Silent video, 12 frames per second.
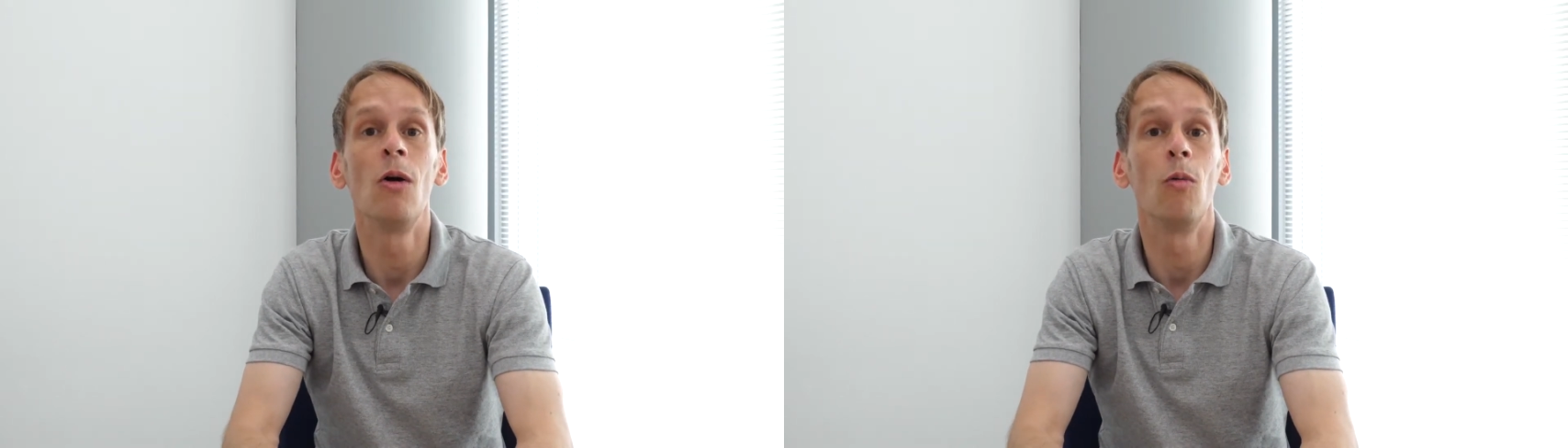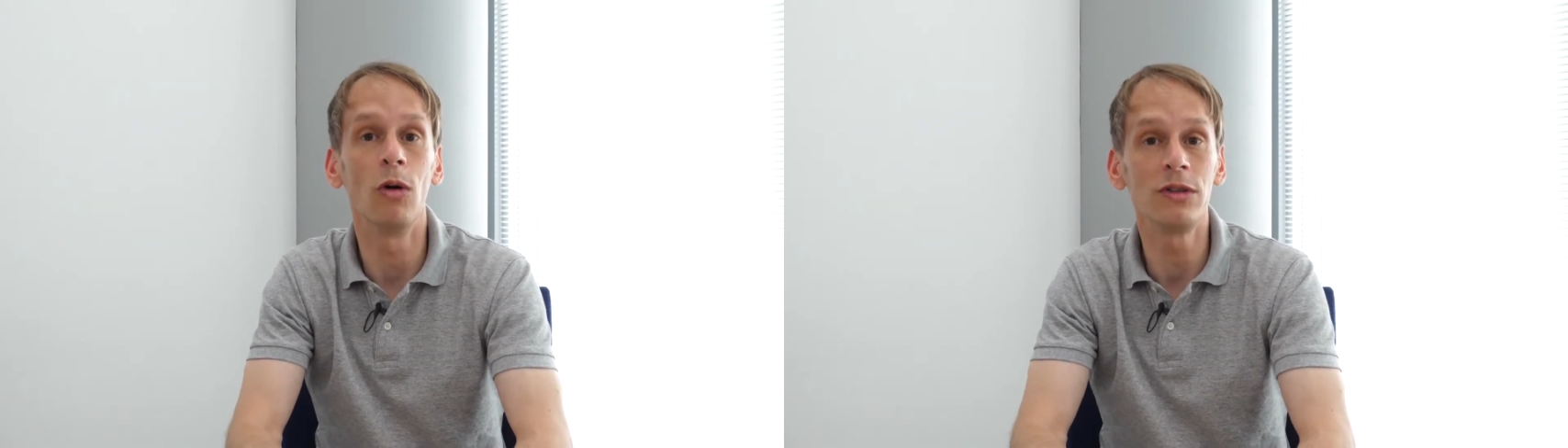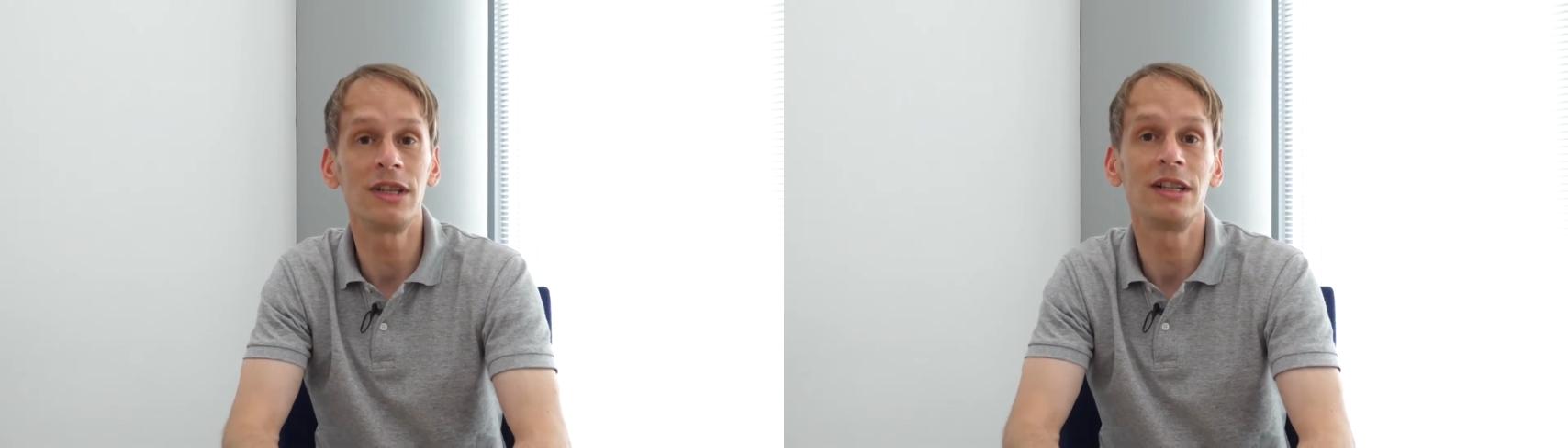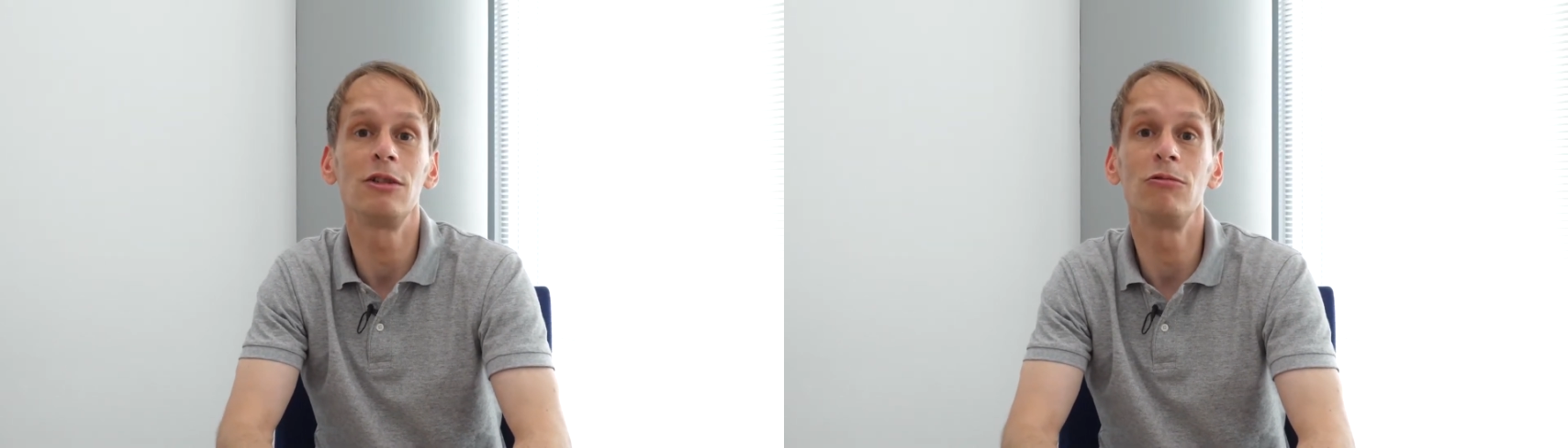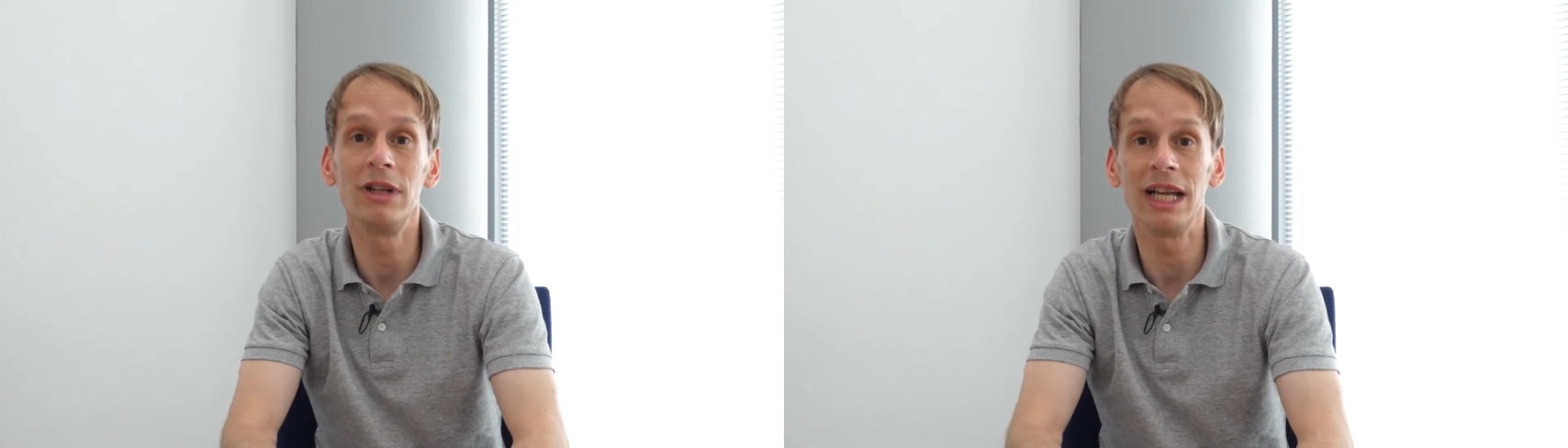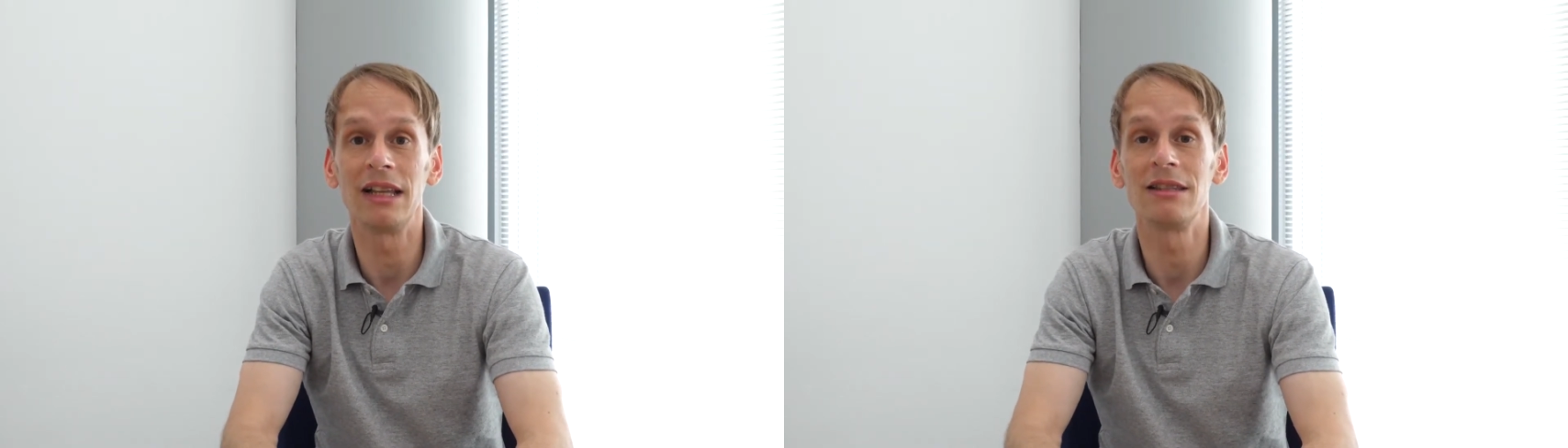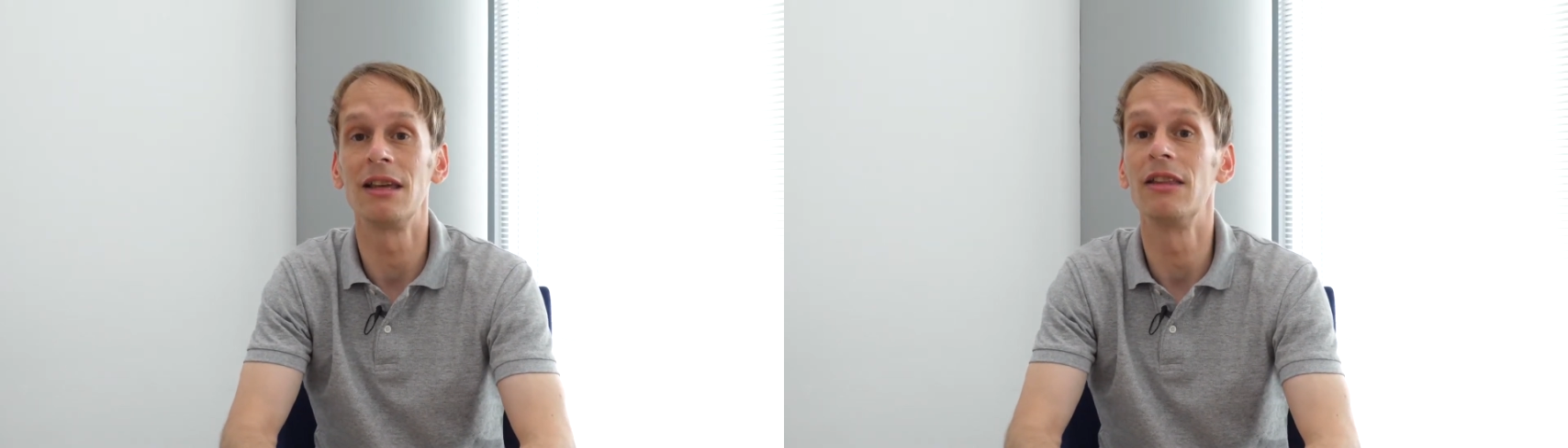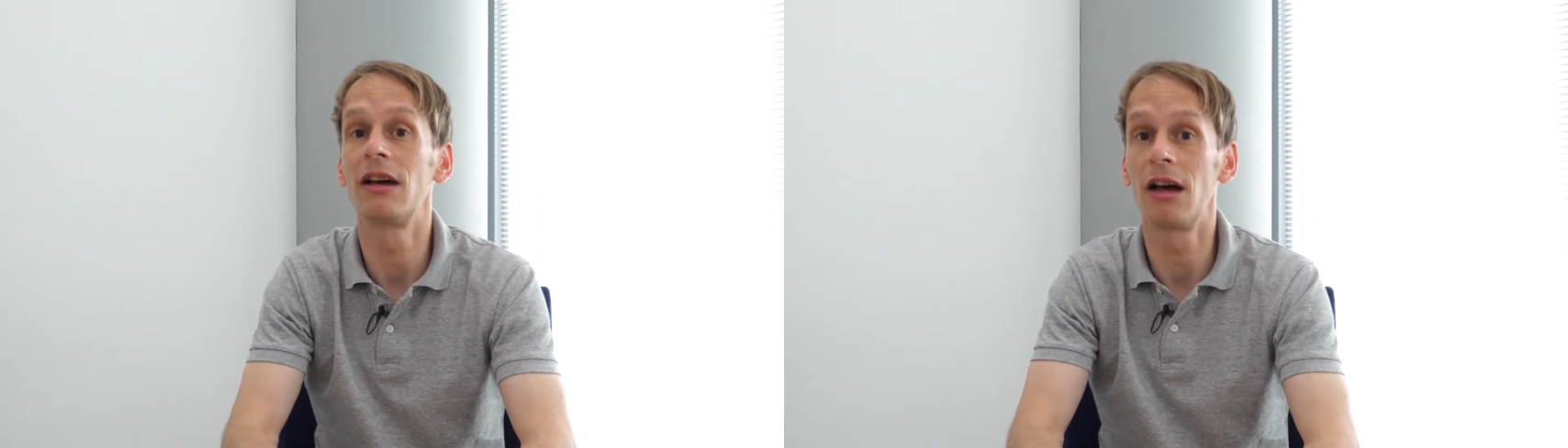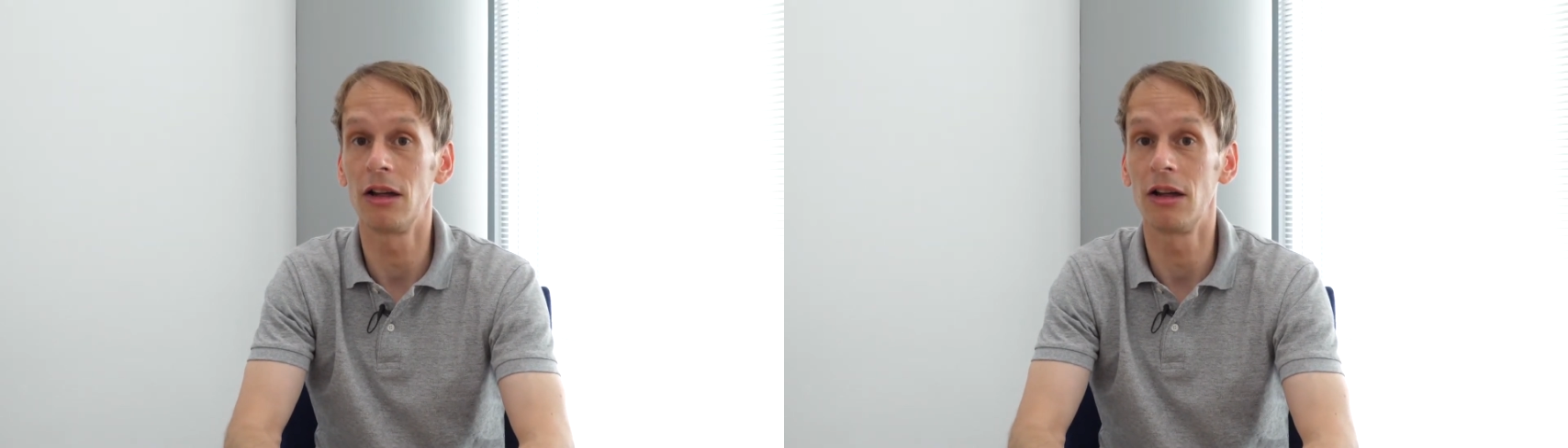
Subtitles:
wanting to re-enter the